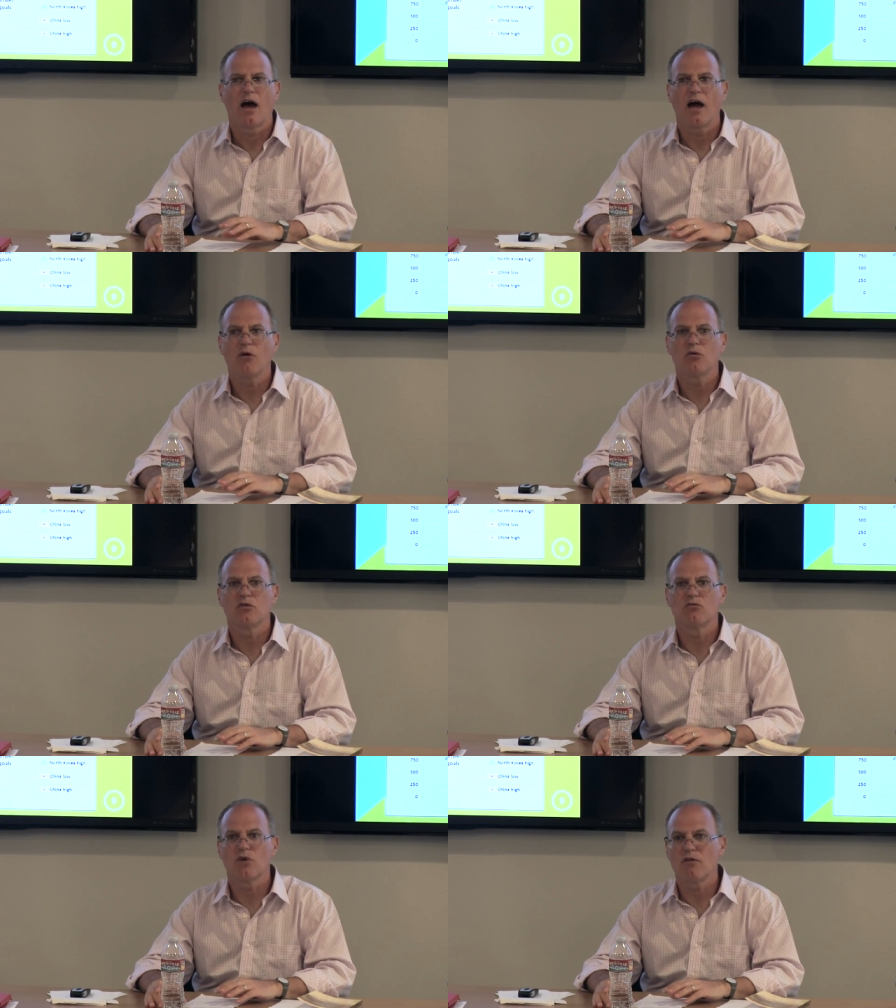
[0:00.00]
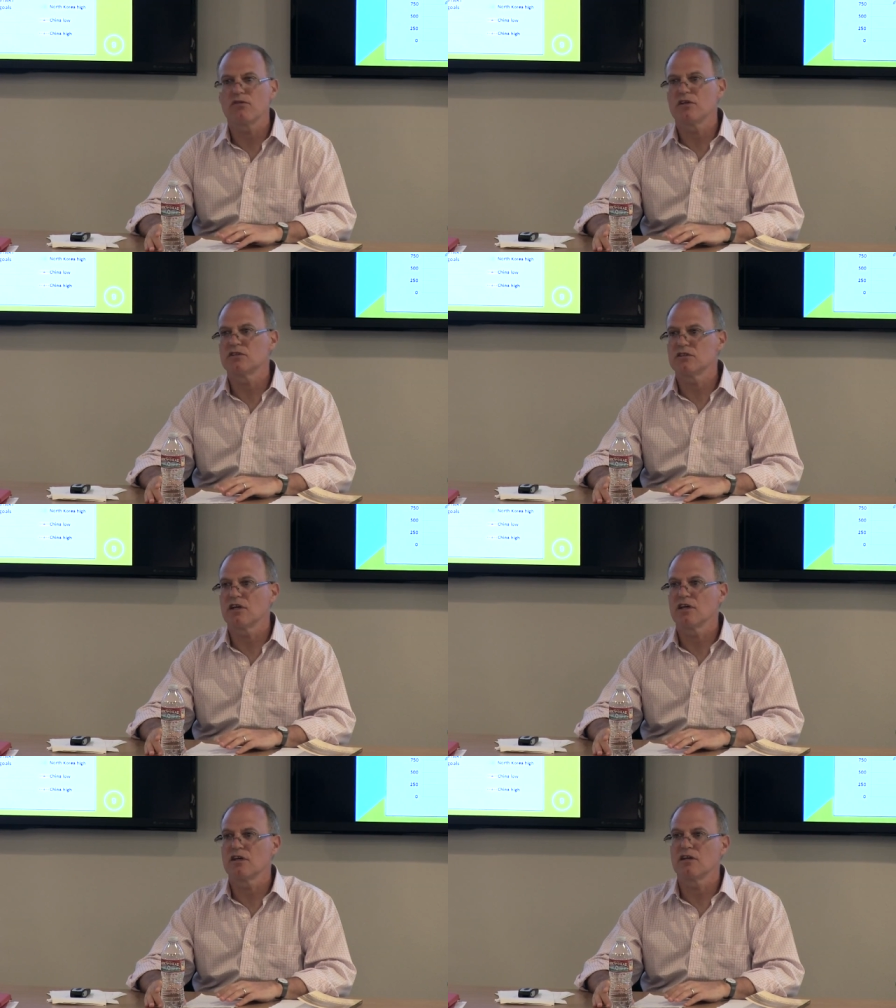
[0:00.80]
I would roughly
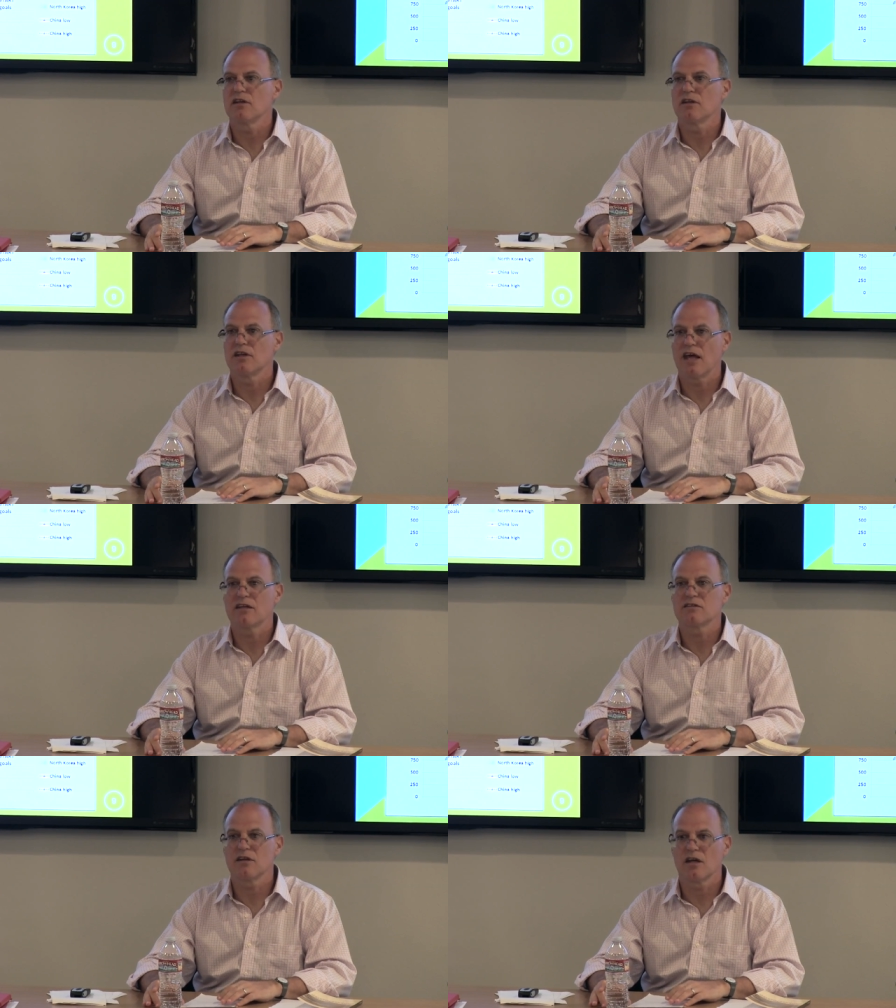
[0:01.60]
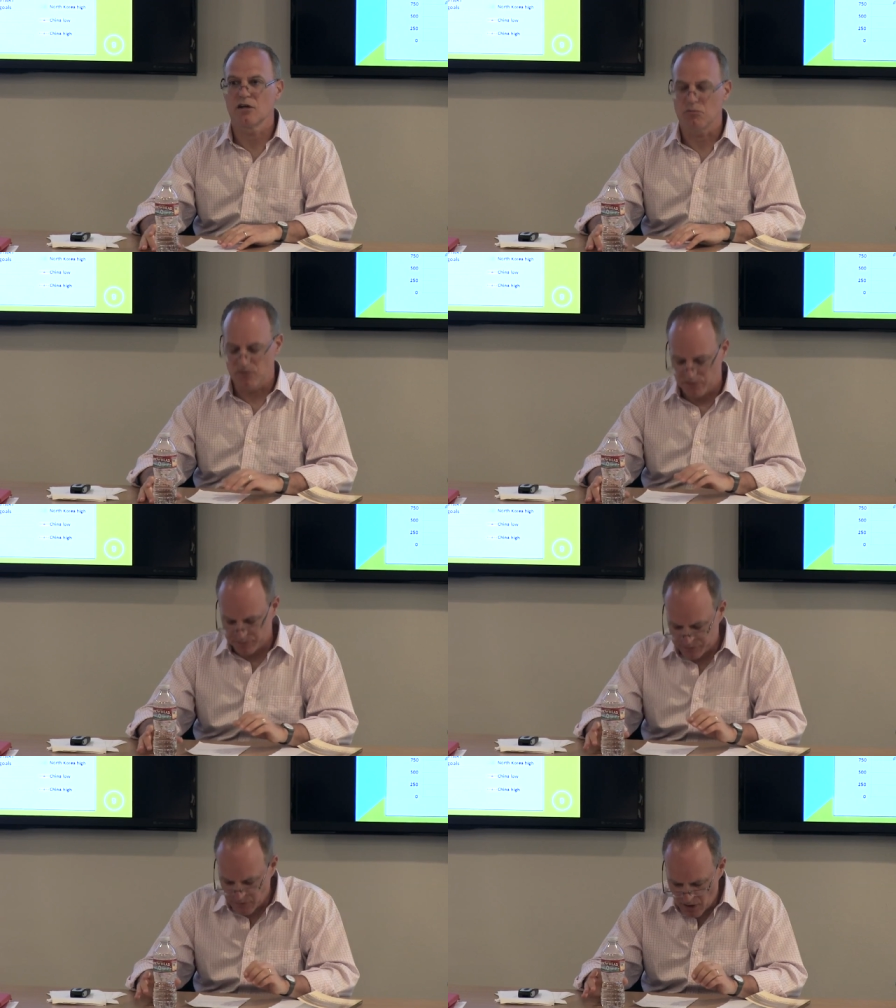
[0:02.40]
say that's not helpful.
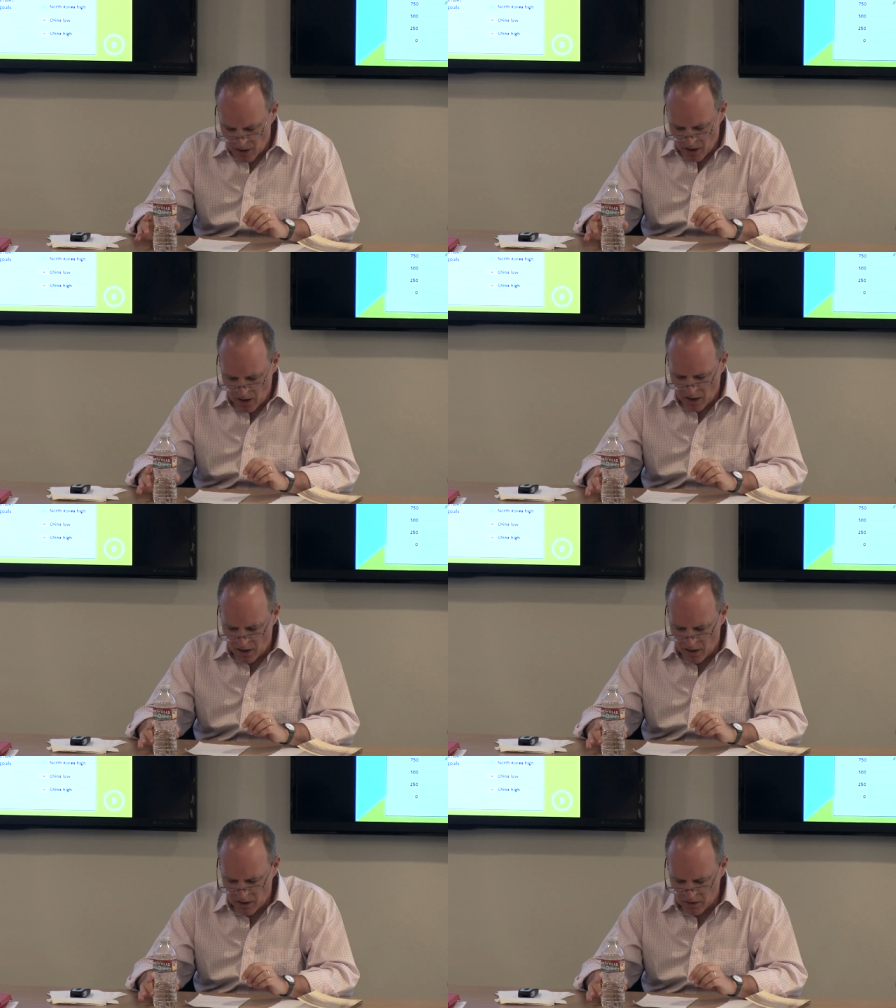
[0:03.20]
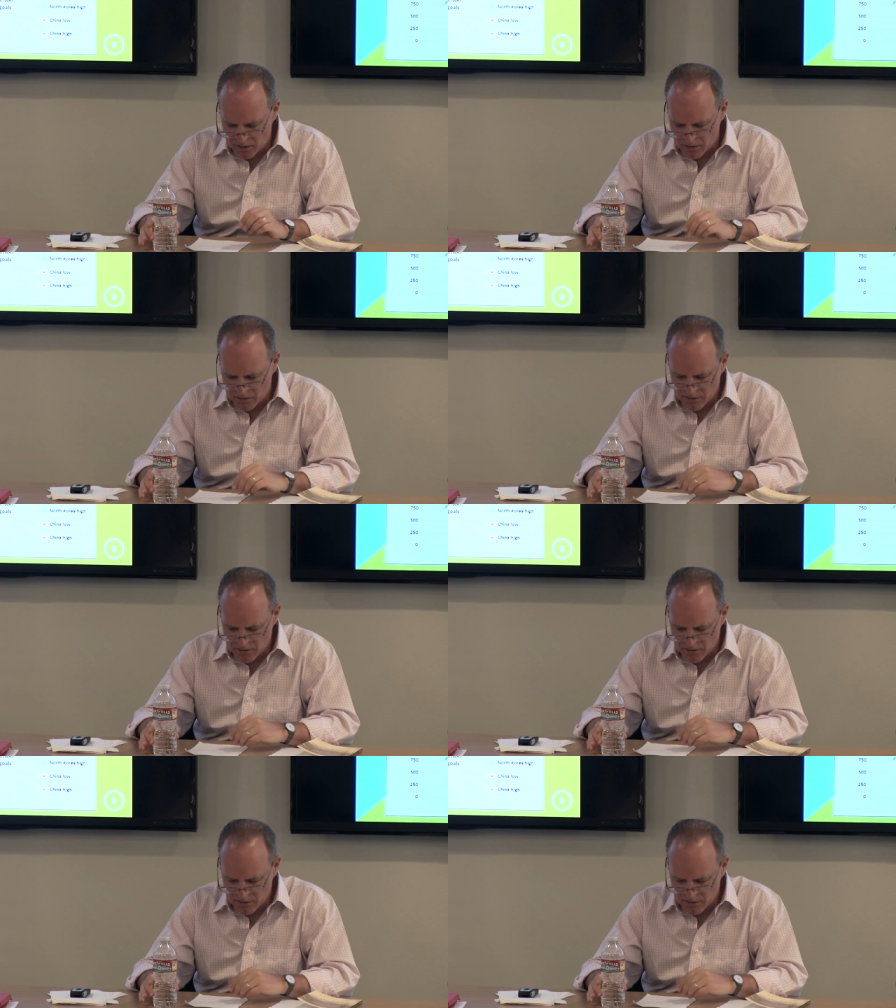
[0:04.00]
Uh,